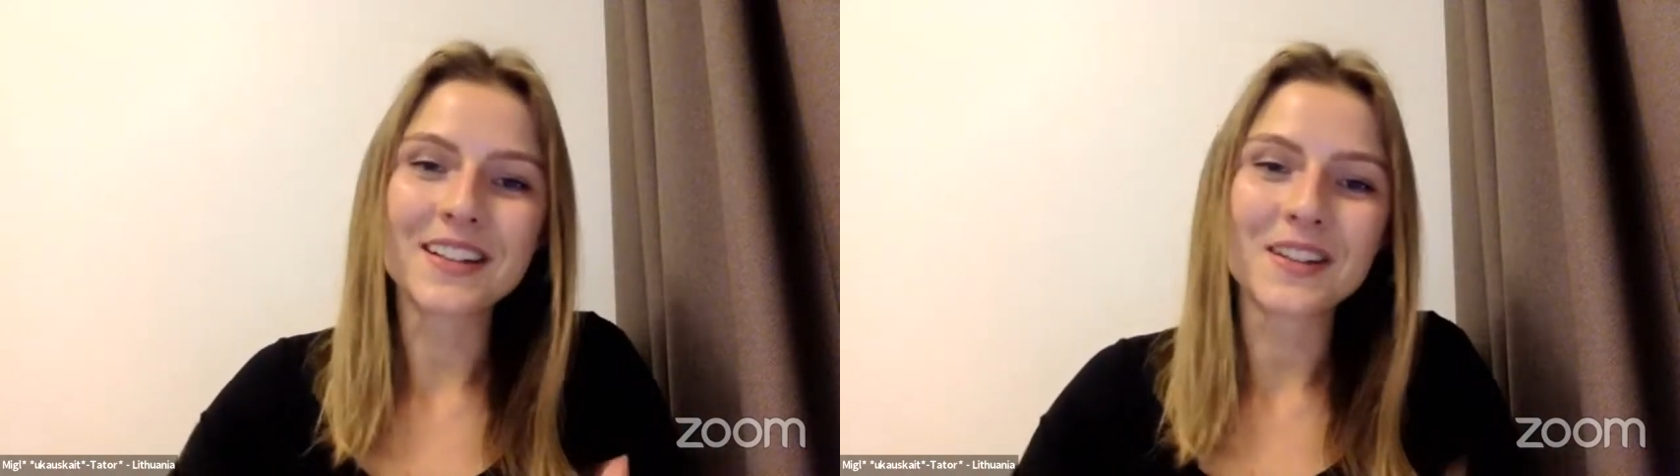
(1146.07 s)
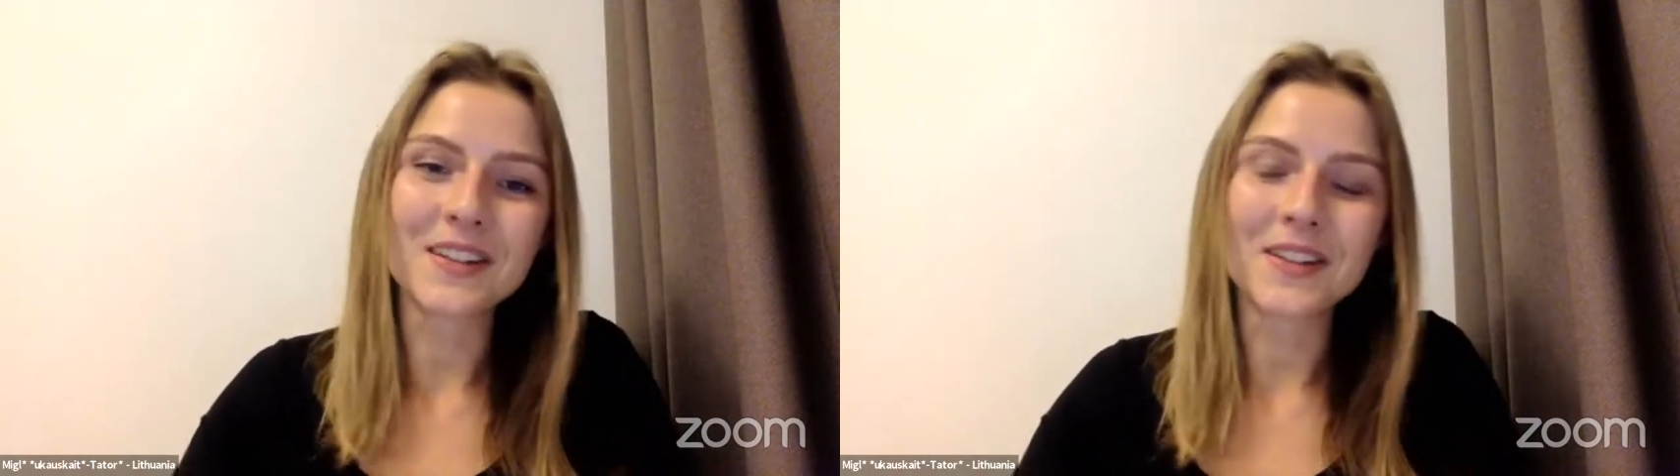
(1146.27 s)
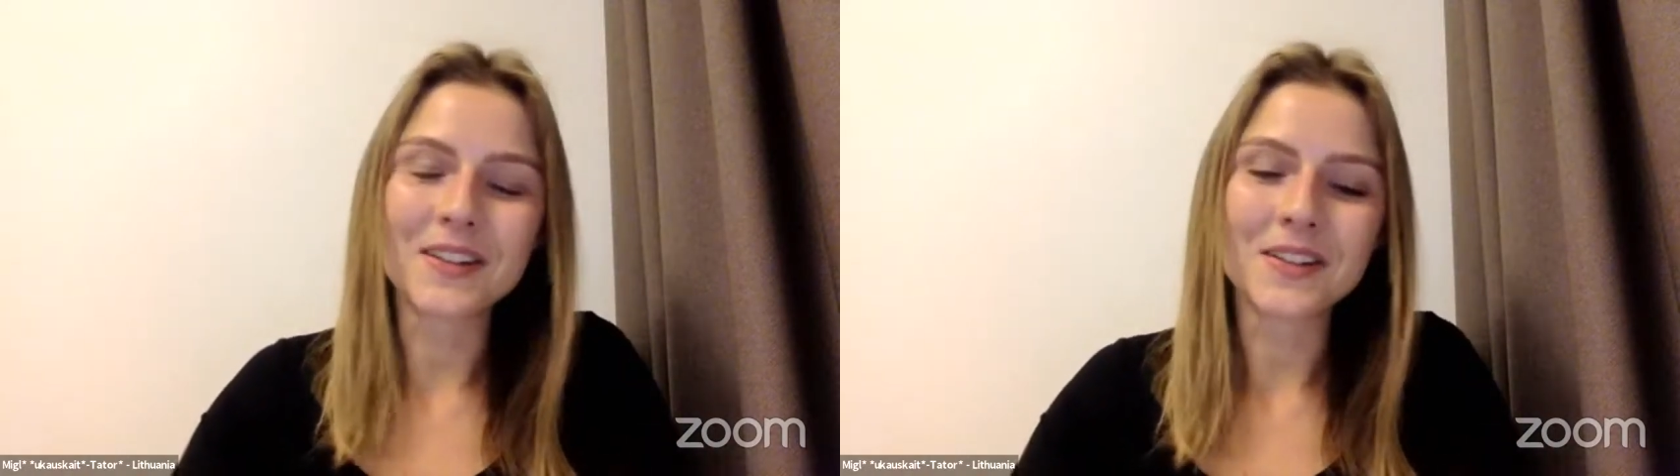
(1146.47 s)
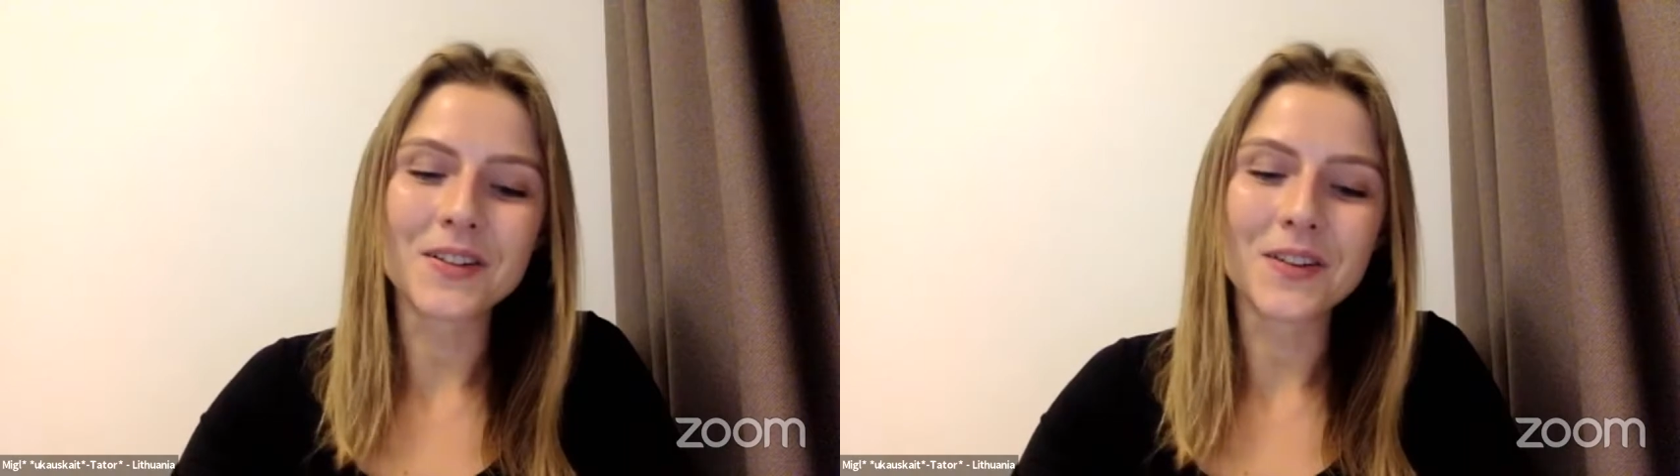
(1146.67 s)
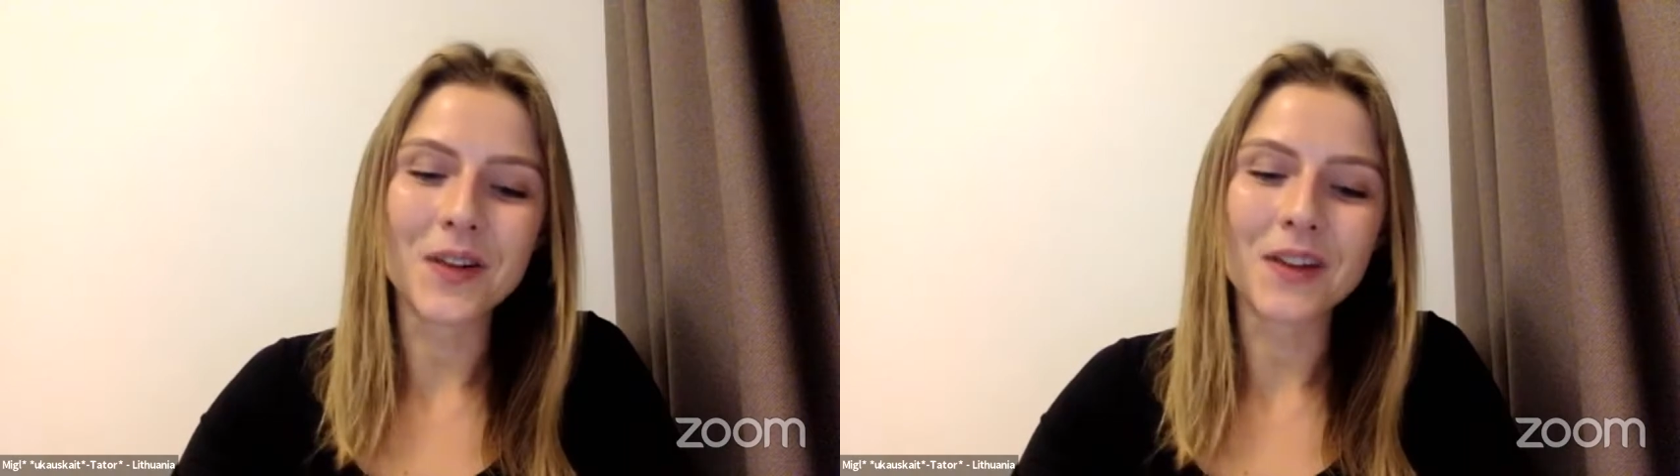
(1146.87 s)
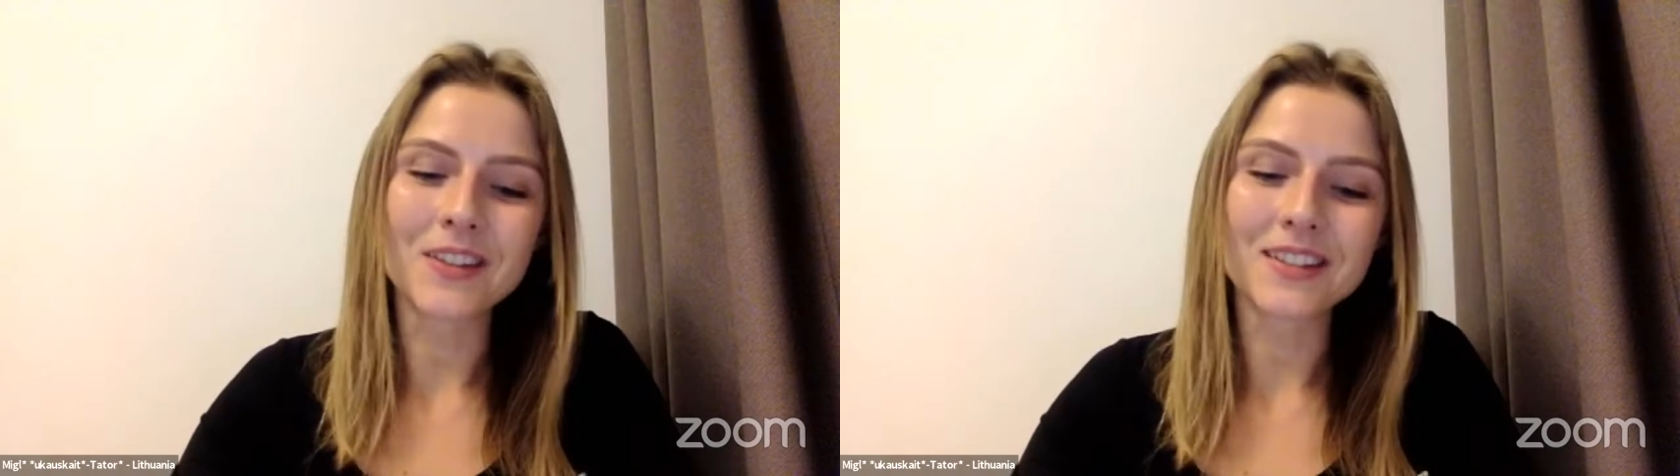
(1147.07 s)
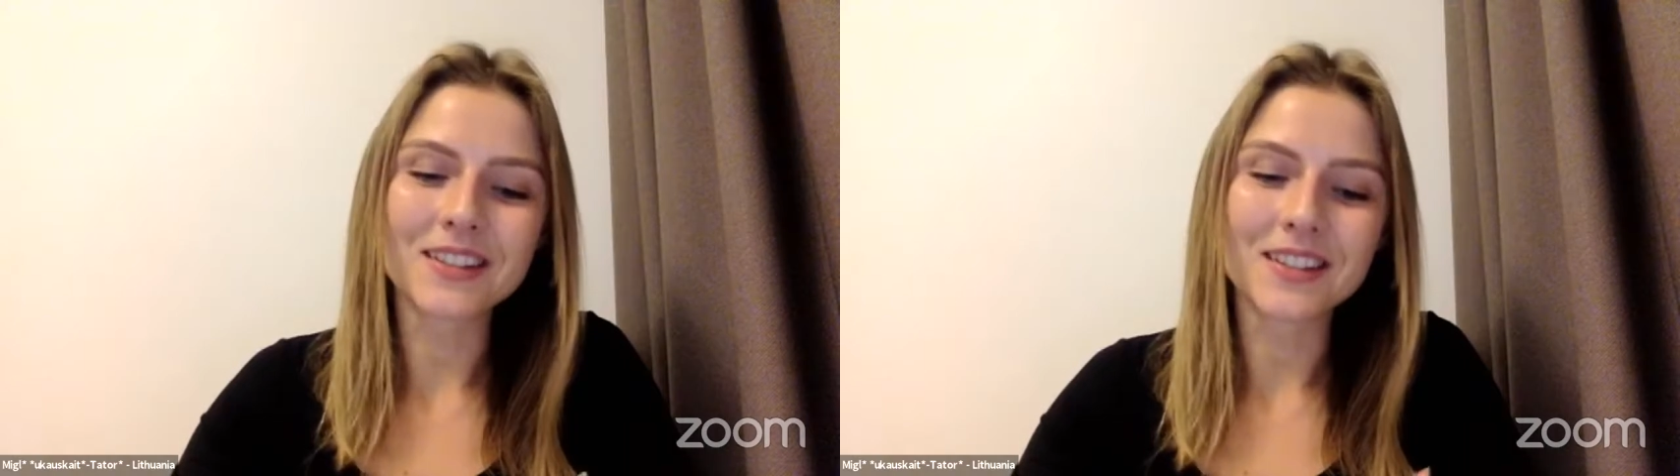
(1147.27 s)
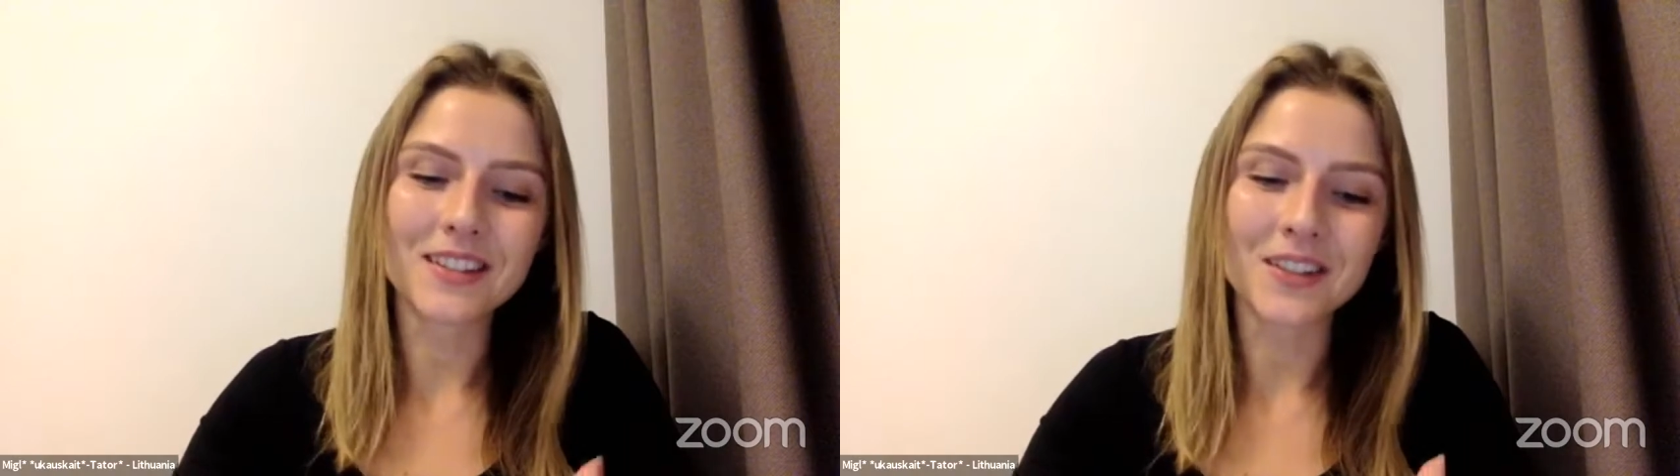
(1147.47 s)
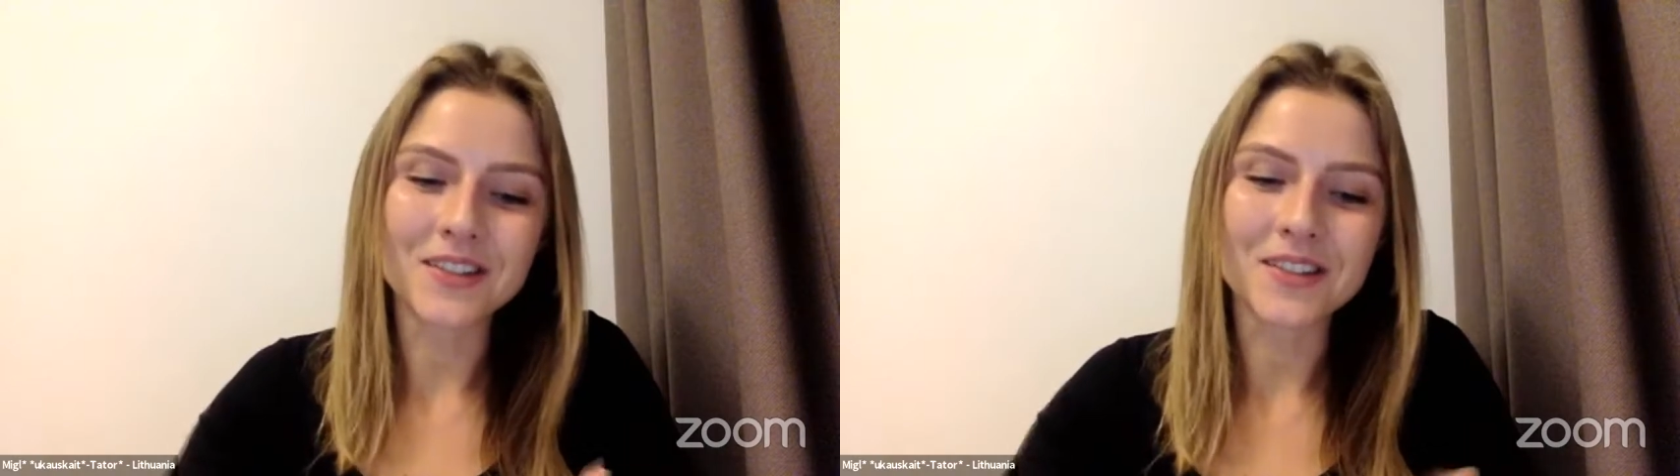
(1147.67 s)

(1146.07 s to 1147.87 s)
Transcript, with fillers: you know,